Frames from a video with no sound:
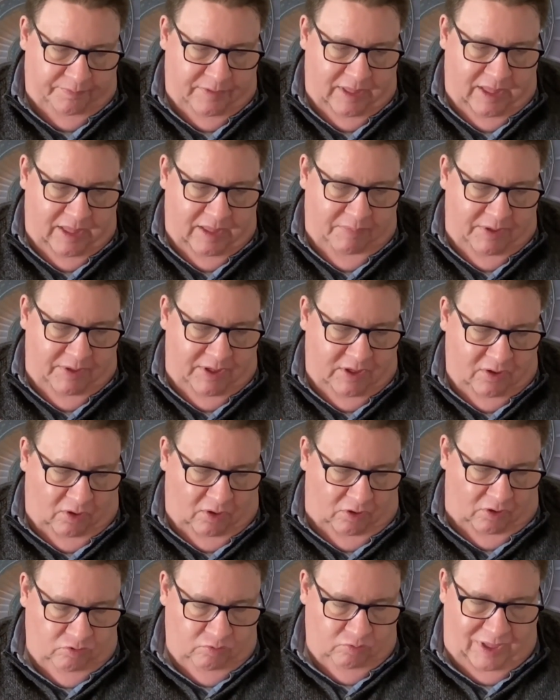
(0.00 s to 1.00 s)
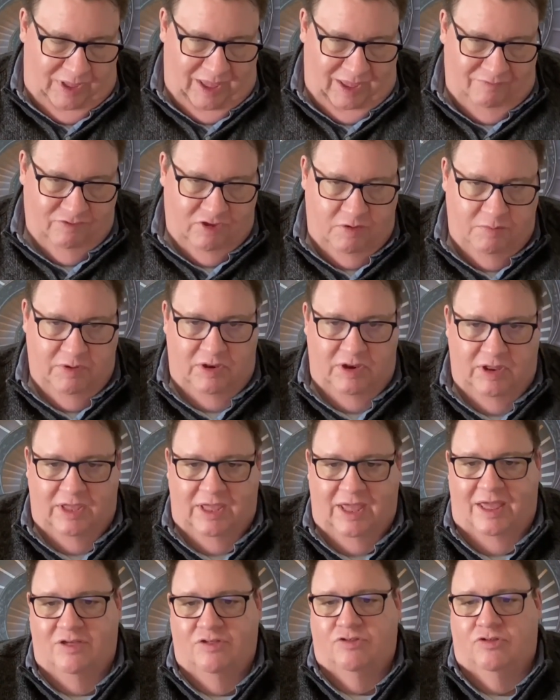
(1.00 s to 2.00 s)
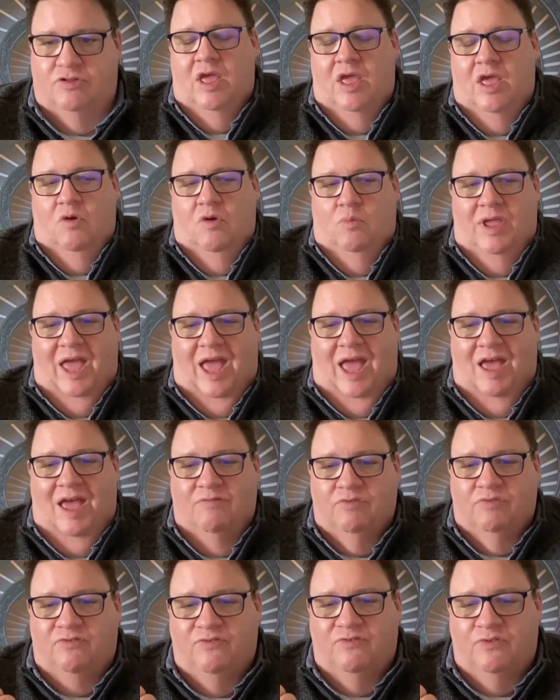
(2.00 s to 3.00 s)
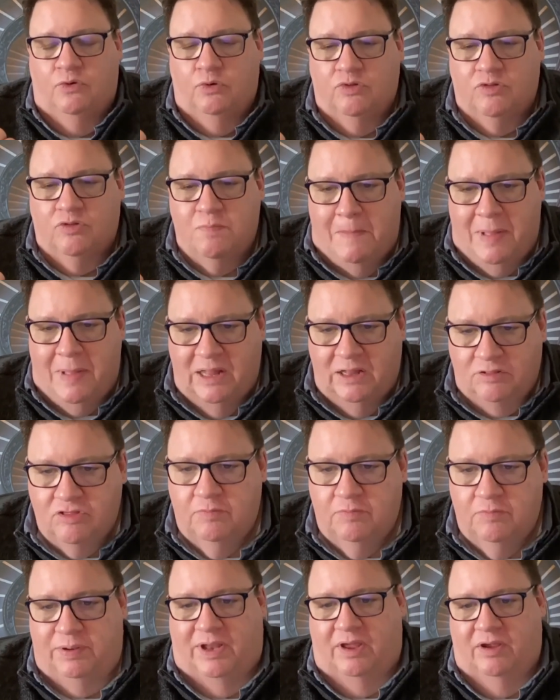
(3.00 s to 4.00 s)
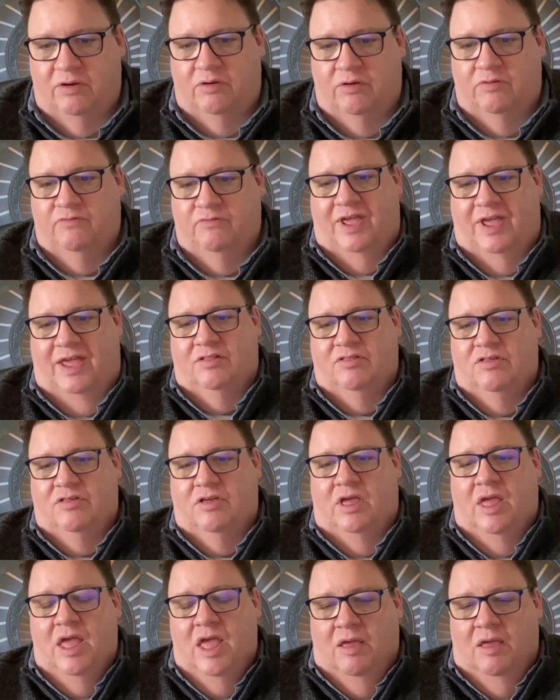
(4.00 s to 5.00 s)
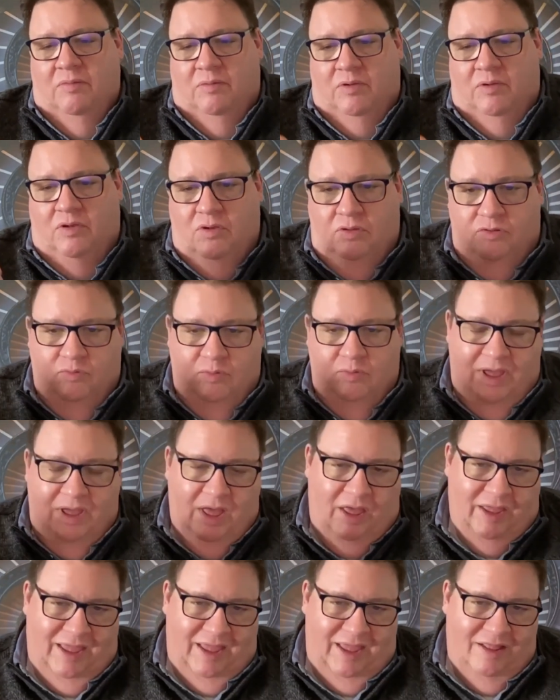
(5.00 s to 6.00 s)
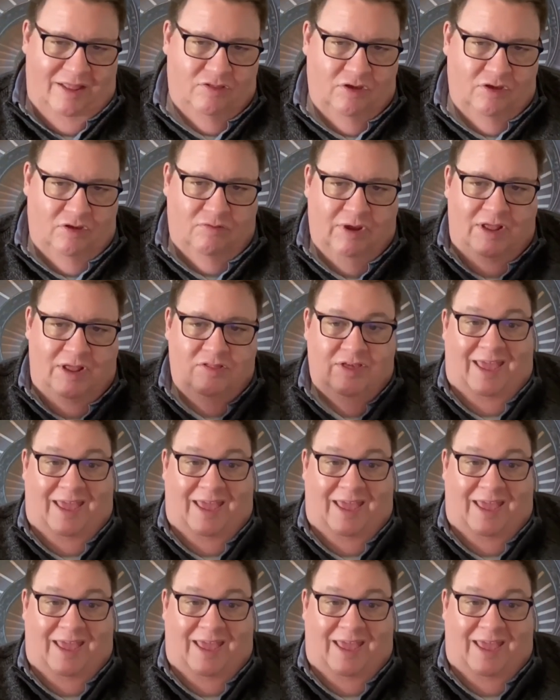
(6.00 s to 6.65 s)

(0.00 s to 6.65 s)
because we have communication, we have a force multiplier effect because we are integrating and